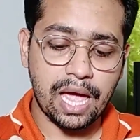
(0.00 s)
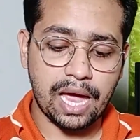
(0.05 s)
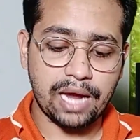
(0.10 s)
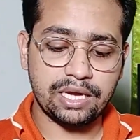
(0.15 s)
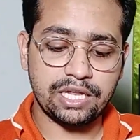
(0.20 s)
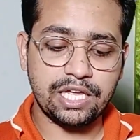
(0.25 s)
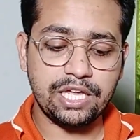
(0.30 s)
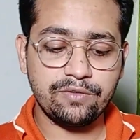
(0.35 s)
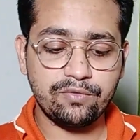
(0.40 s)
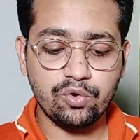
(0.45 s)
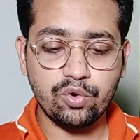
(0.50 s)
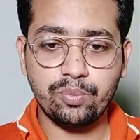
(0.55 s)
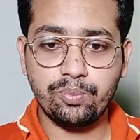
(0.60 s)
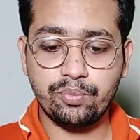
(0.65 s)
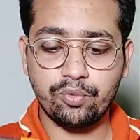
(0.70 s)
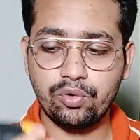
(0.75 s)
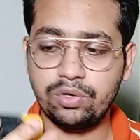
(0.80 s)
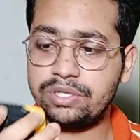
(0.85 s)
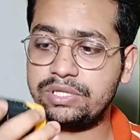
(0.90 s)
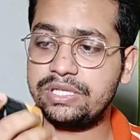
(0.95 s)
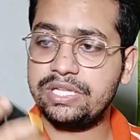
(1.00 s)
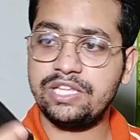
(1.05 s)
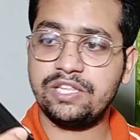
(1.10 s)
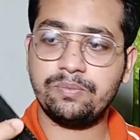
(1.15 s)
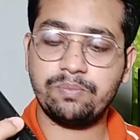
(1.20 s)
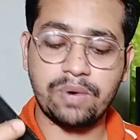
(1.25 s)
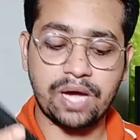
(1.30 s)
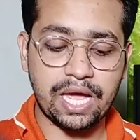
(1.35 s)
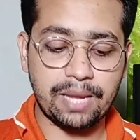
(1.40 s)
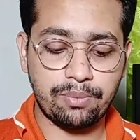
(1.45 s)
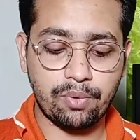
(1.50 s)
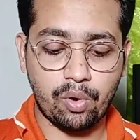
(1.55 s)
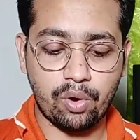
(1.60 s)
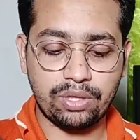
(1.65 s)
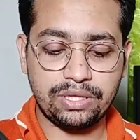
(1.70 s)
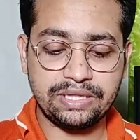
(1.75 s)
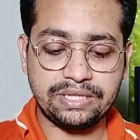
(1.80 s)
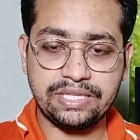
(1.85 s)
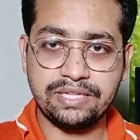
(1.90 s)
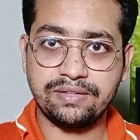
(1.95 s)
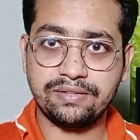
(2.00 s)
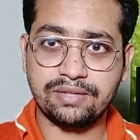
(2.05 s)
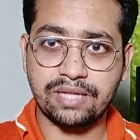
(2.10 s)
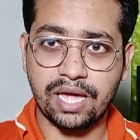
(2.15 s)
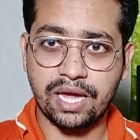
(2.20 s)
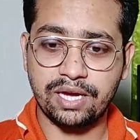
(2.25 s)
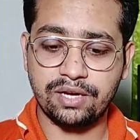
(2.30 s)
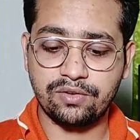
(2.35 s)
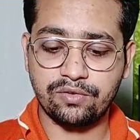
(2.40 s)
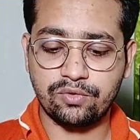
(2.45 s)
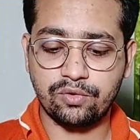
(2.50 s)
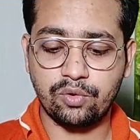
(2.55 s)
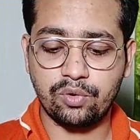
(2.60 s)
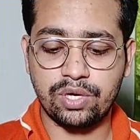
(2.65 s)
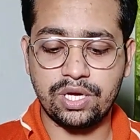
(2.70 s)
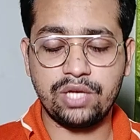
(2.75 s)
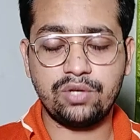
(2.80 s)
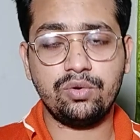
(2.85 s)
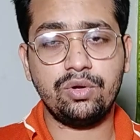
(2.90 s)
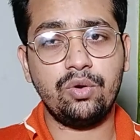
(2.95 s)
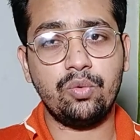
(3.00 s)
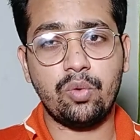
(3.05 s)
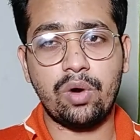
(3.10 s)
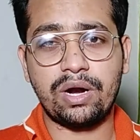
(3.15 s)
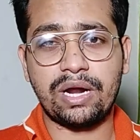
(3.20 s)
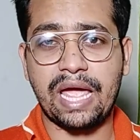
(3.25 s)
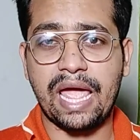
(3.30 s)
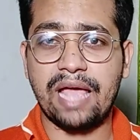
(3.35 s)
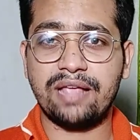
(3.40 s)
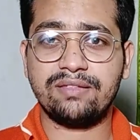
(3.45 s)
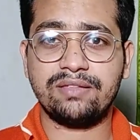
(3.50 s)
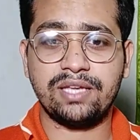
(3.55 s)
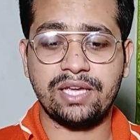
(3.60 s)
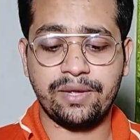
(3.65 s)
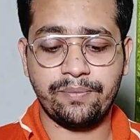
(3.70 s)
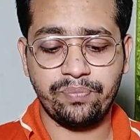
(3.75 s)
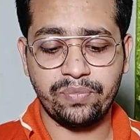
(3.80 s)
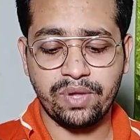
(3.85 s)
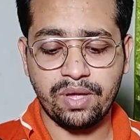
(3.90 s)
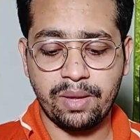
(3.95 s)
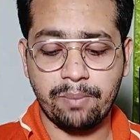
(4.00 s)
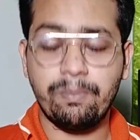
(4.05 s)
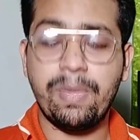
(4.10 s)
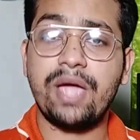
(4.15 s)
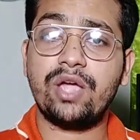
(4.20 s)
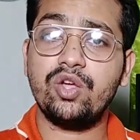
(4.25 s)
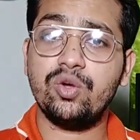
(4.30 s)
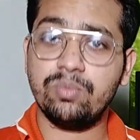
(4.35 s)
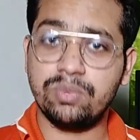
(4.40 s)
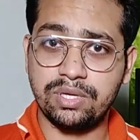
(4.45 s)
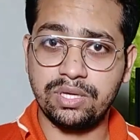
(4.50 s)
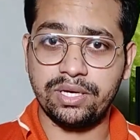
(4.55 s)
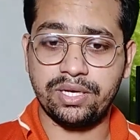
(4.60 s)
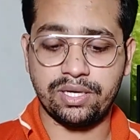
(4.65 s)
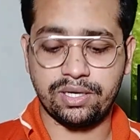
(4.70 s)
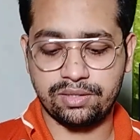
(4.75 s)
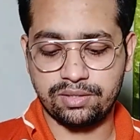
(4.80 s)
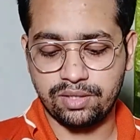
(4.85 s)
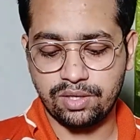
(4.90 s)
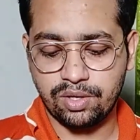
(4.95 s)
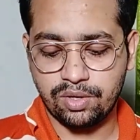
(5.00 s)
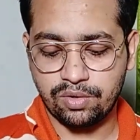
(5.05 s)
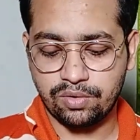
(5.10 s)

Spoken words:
and if you put this pipe on this side, so it will work as a vacuum cleaner.